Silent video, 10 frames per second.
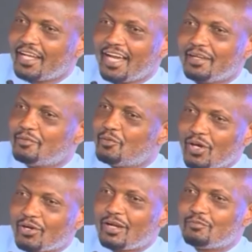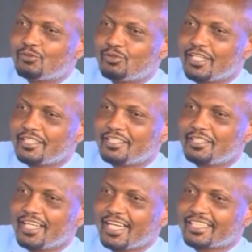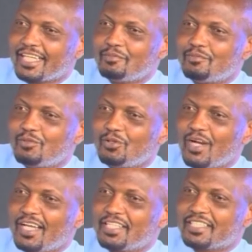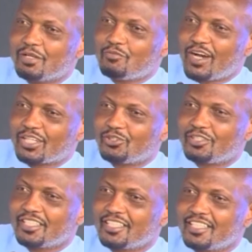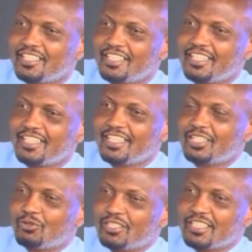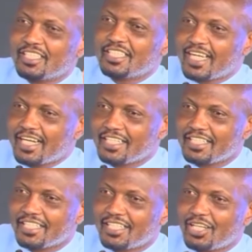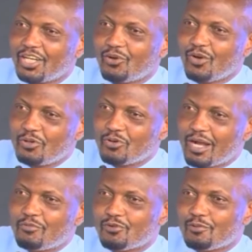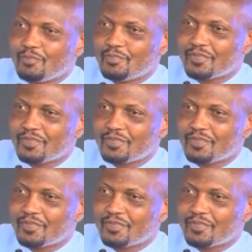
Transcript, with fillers: I, I welcome Susan. The last time we were in the same function, it was in Kitare where you come from.